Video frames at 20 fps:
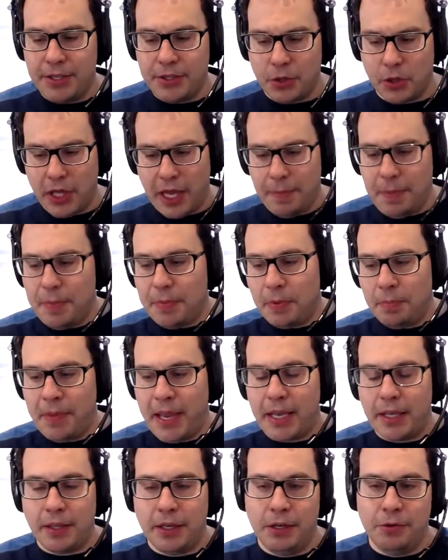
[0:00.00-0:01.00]
So a lot of people
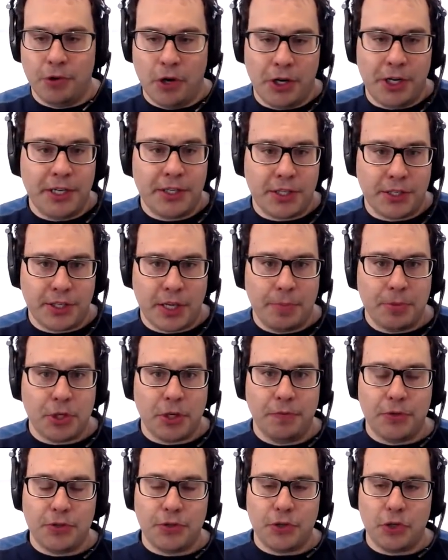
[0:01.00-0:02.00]
make an erroneous assumption
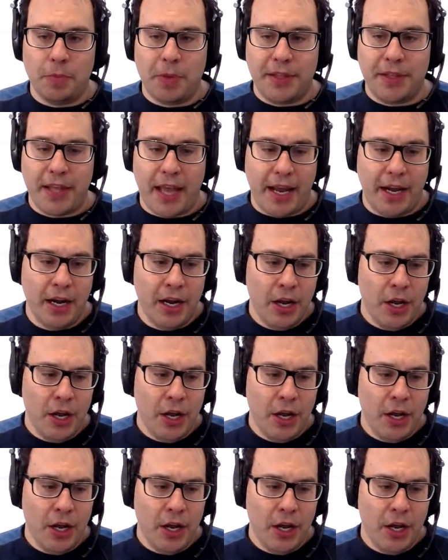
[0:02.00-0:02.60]
of assuming that,